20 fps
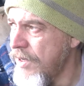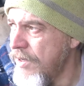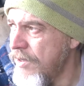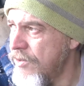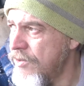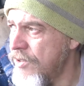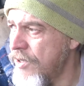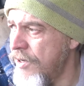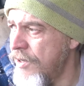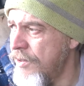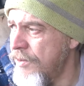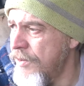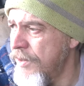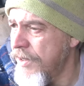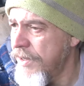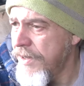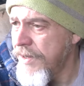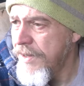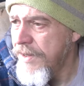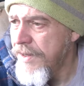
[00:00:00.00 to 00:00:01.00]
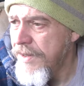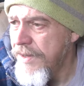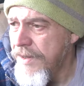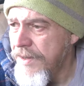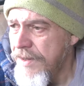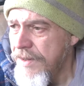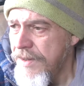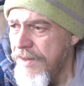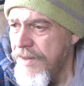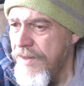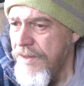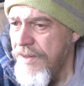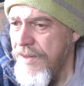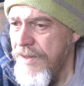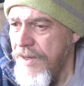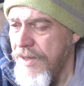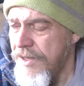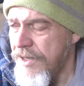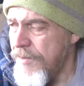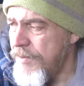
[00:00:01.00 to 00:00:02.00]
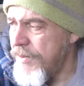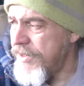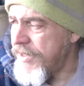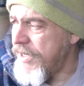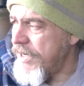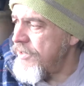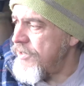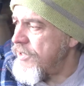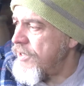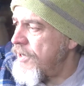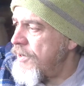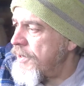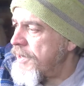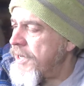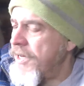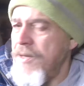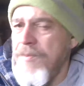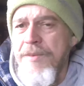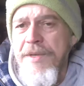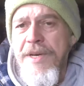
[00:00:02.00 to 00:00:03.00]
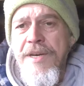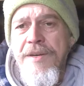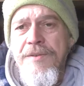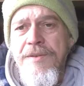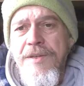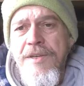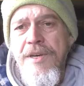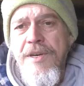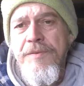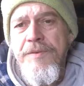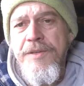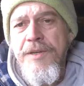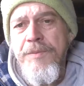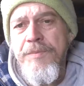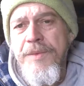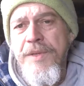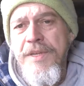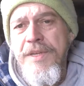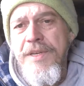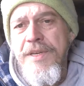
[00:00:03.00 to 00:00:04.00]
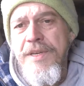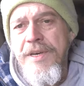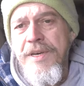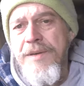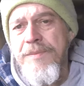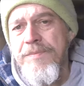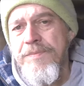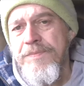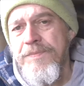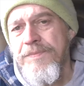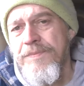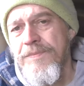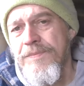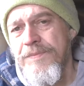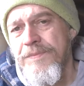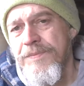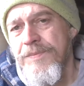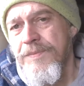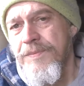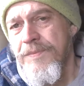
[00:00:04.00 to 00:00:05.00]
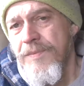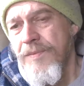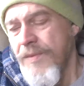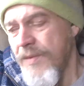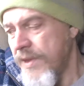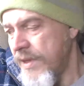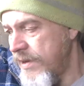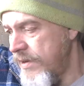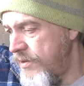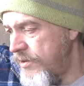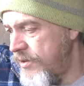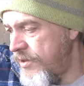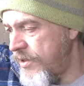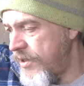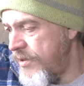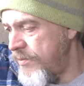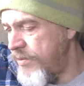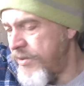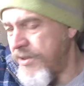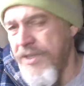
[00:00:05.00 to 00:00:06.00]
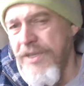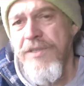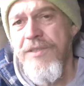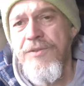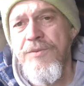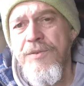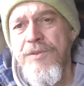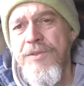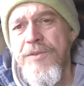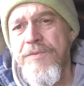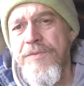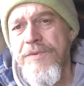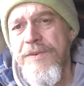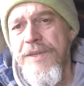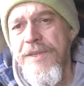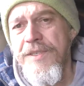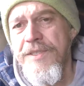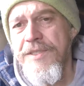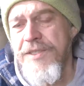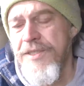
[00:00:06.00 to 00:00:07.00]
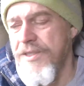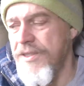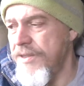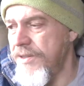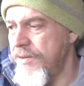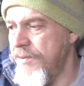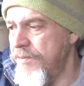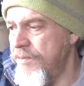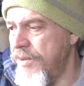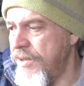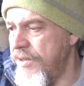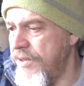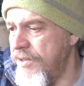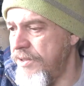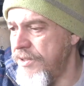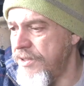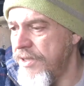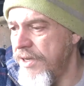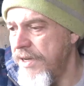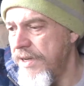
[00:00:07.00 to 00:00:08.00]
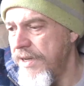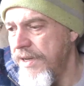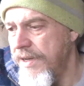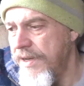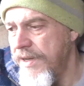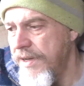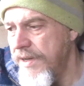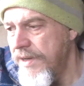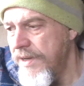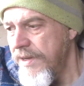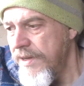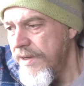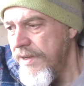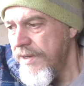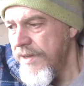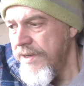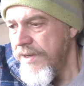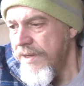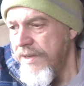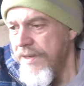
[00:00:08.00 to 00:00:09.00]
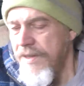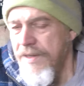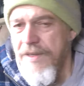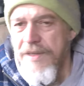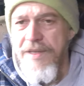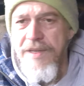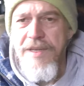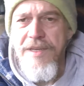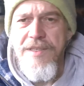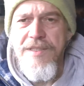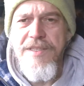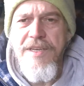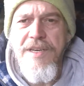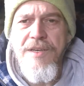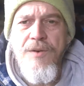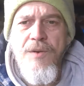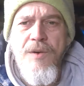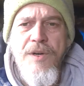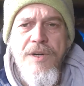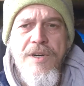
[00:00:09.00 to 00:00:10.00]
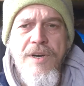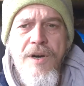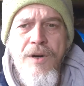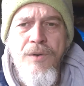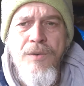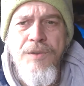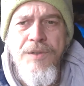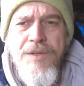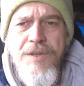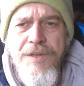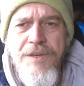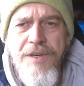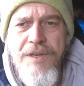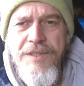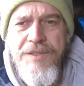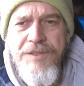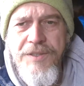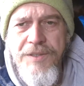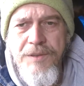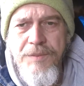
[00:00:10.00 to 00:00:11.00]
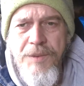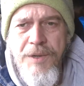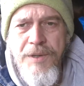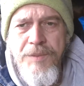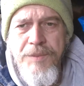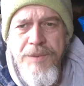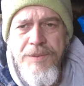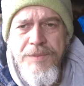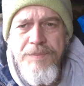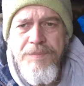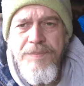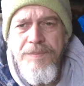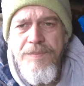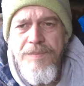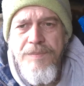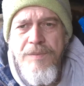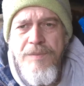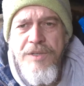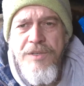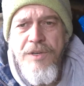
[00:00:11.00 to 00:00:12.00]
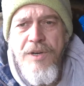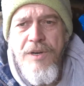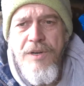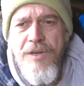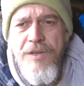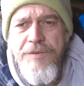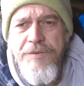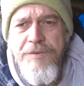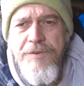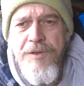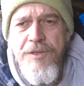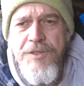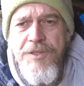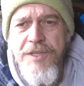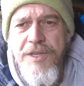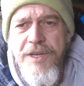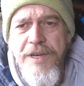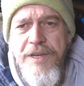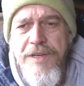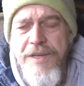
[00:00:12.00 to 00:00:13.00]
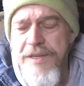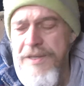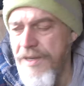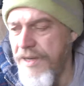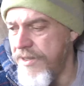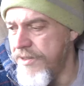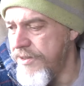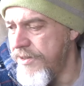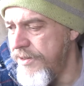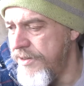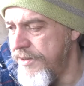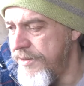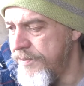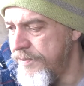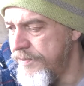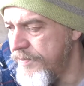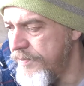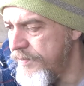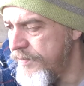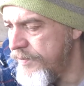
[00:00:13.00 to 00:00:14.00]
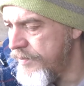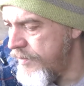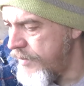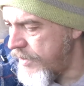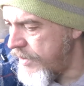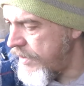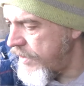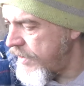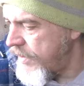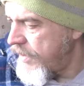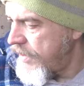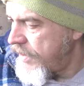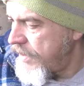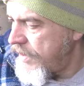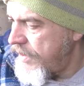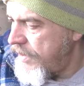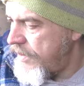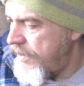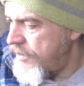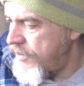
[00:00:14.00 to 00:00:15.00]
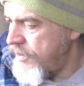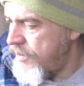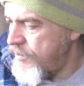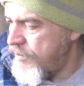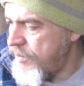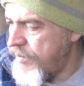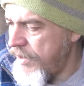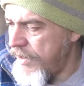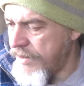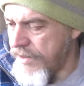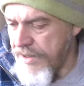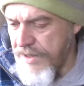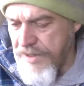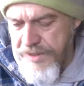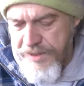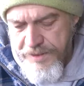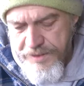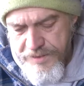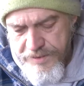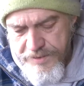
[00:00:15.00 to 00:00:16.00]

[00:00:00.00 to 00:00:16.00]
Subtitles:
So a couple of days ago I came down and covered up the seed potatoes with some fleece, because it's getting quite cold on a night at the moment. We had a hard frost again last night, but they seem to be okay.